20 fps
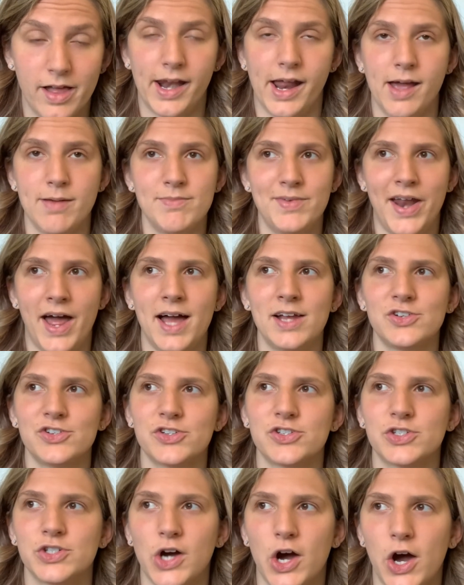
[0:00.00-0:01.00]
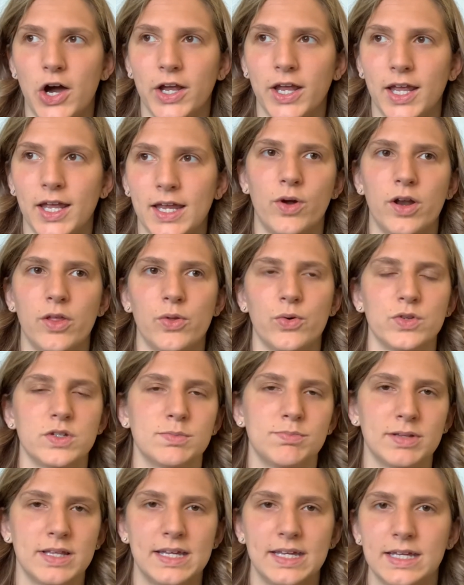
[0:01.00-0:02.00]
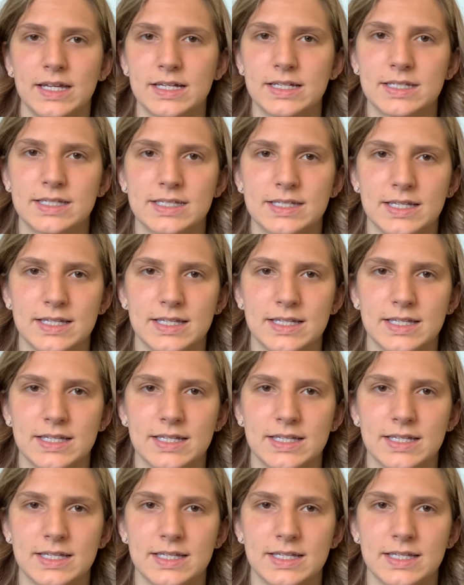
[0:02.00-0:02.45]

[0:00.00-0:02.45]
And I'm not just talking one of those blankets